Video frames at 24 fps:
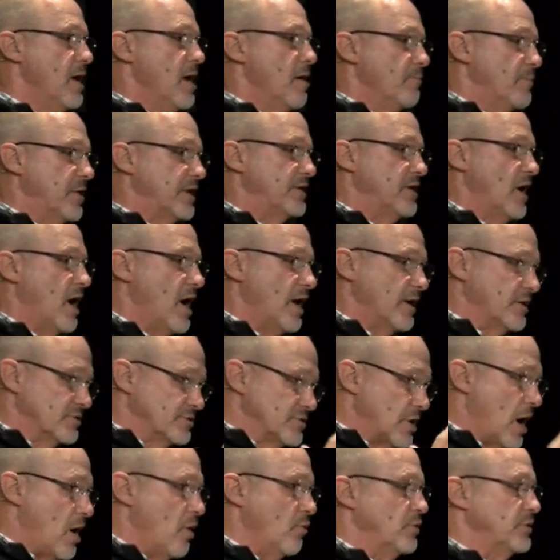But God has
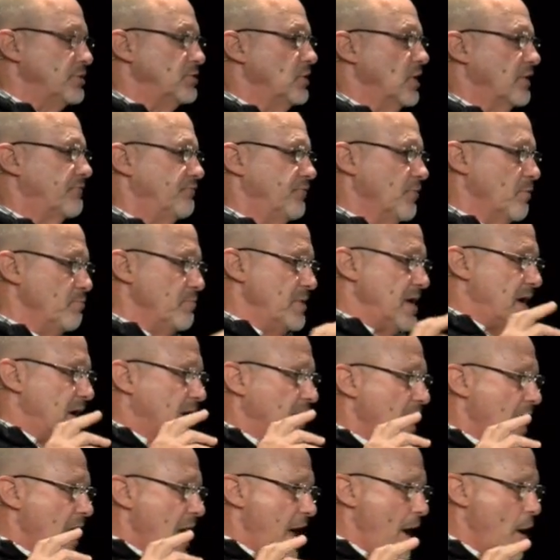always looked for men
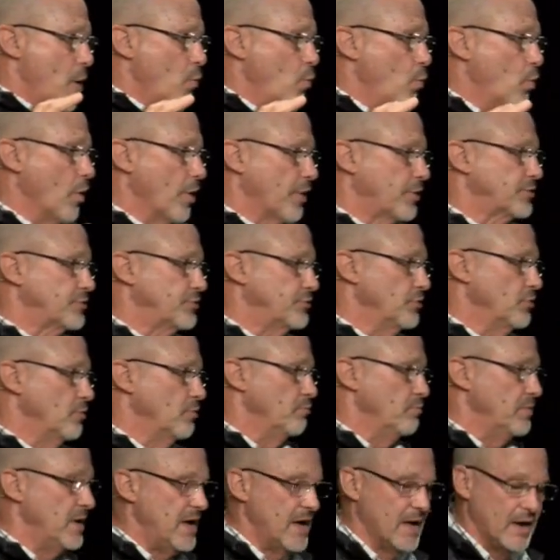and works through
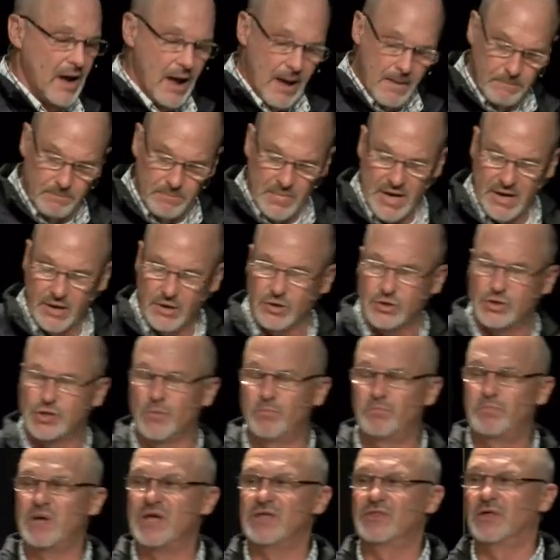men. Men are to
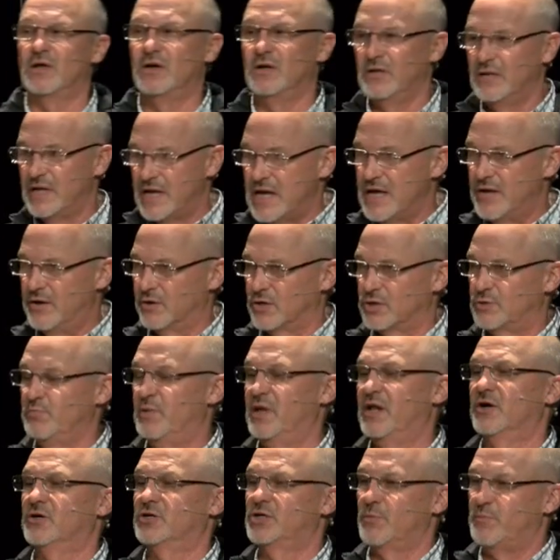be the leaders.
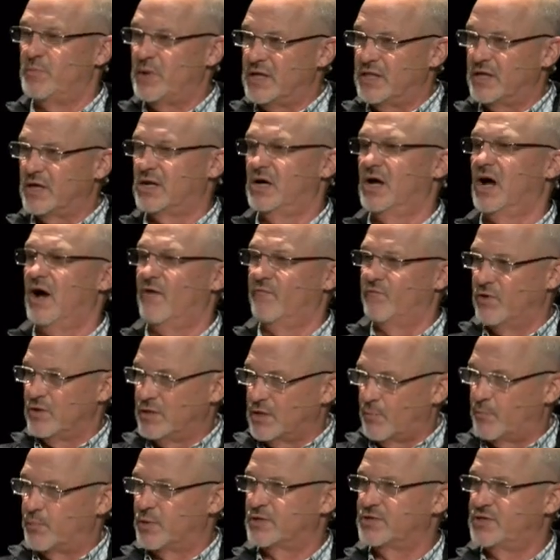Men are to be the covering,
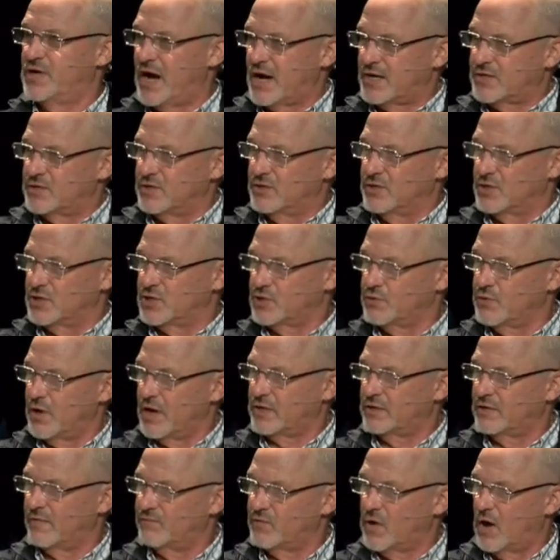the protection, the
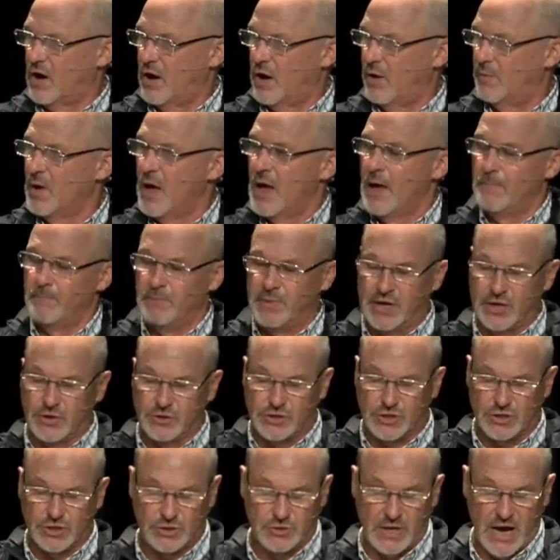strength of the home. Men are
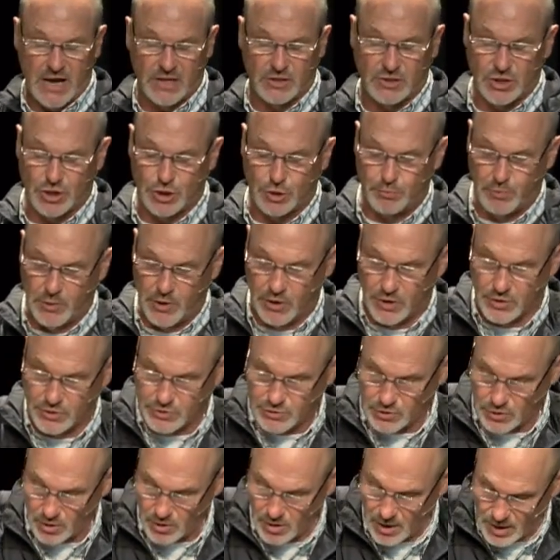to take the
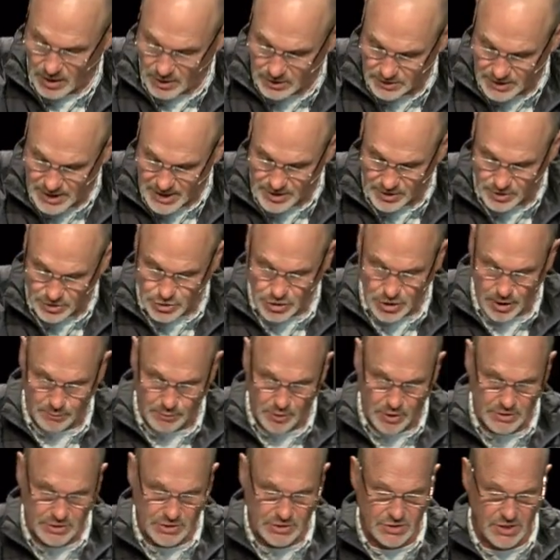spiritual leadership.
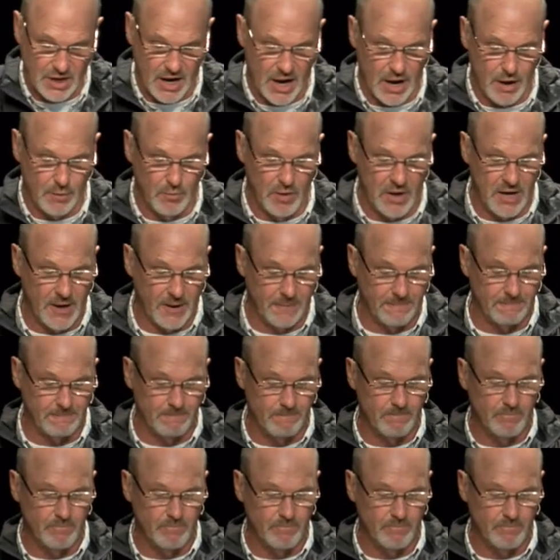Could you say amen?